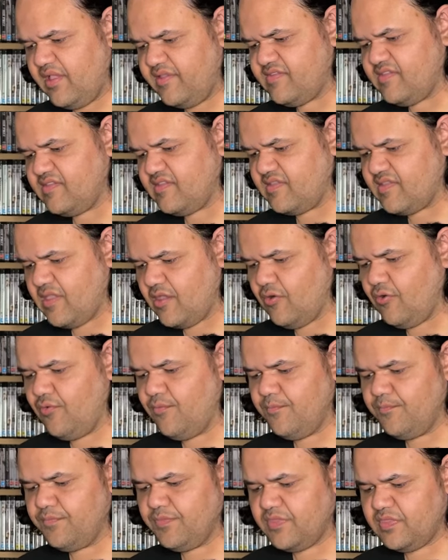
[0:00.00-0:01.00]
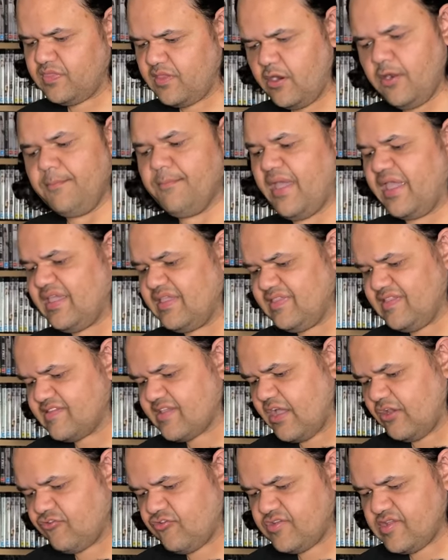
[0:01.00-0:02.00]
the licensing deal. They're not making this
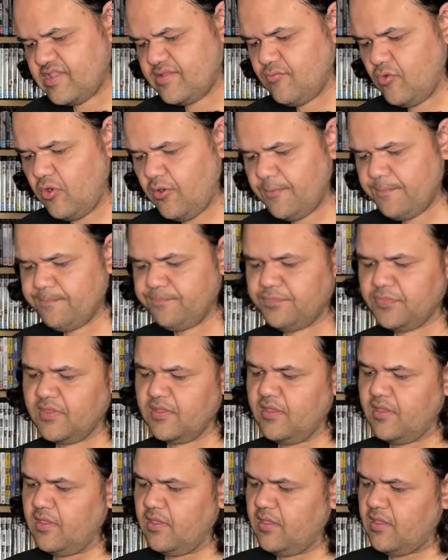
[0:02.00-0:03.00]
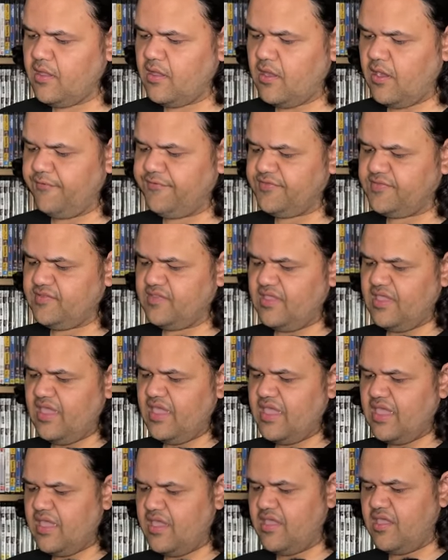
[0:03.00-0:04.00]
cartridge anymore.
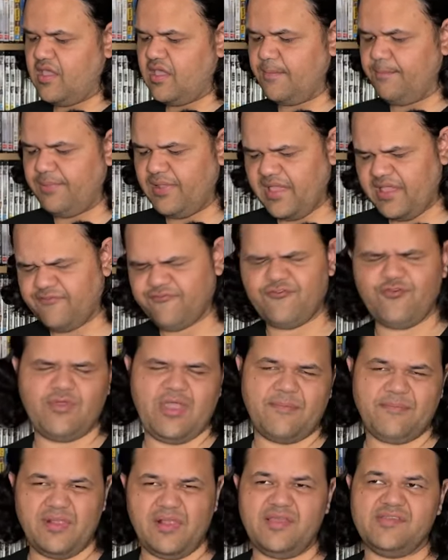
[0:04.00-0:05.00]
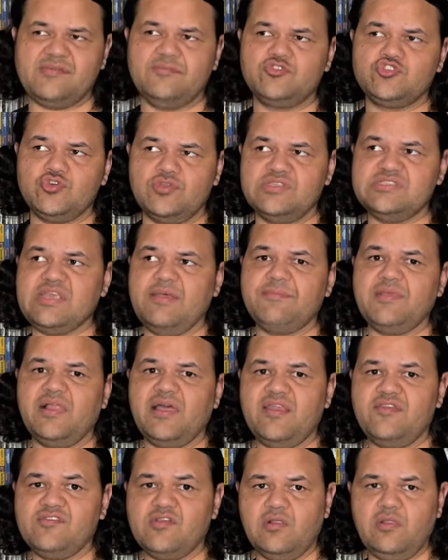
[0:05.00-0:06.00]
Obviously you can play it through emulators, I'm sure there's
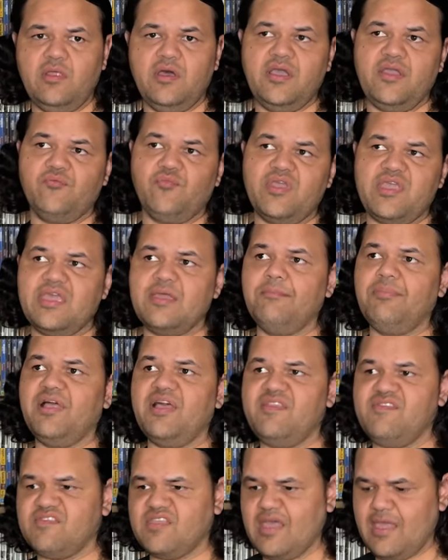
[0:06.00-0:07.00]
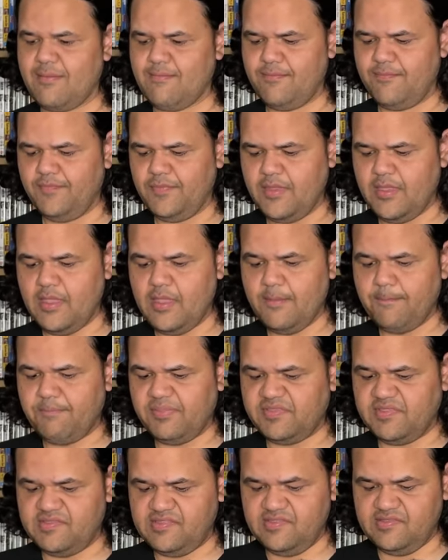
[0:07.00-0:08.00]
emulators online where you can play this game,
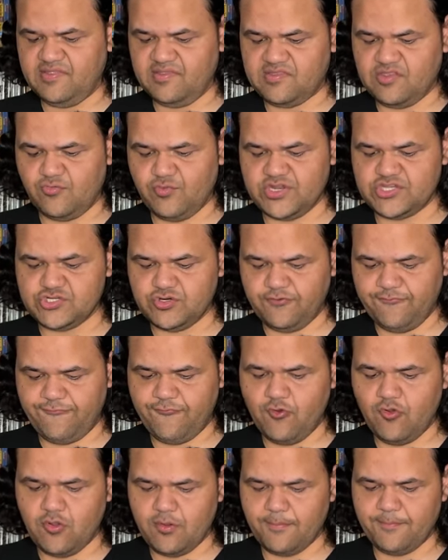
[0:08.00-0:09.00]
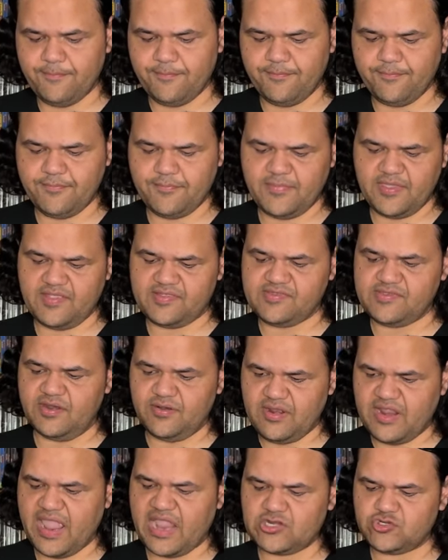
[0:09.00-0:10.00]
but this is its original form. It's
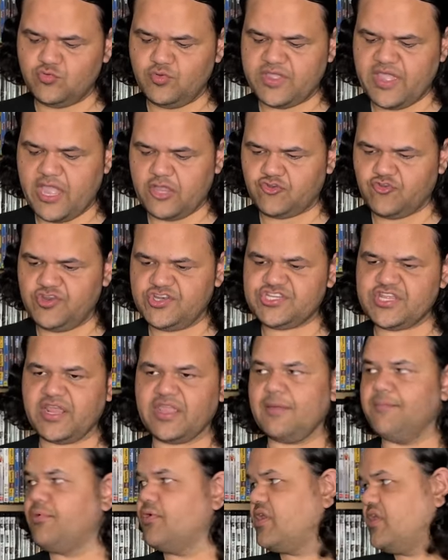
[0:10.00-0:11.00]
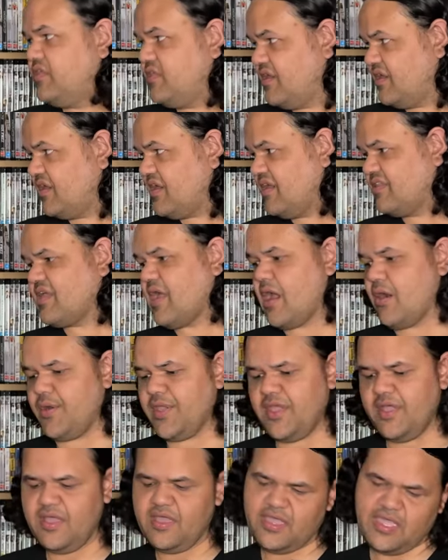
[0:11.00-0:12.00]
an actual cartridge that I can put in the
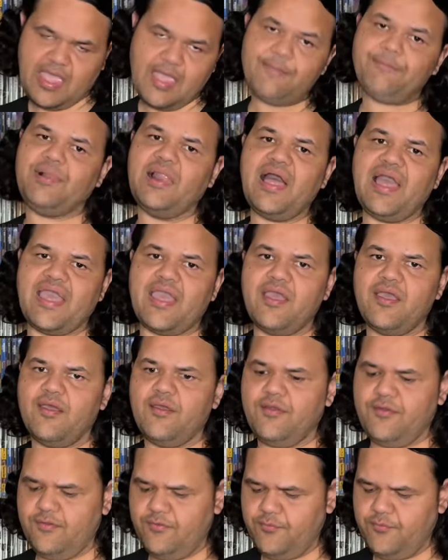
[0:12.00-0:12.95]
Atari and play.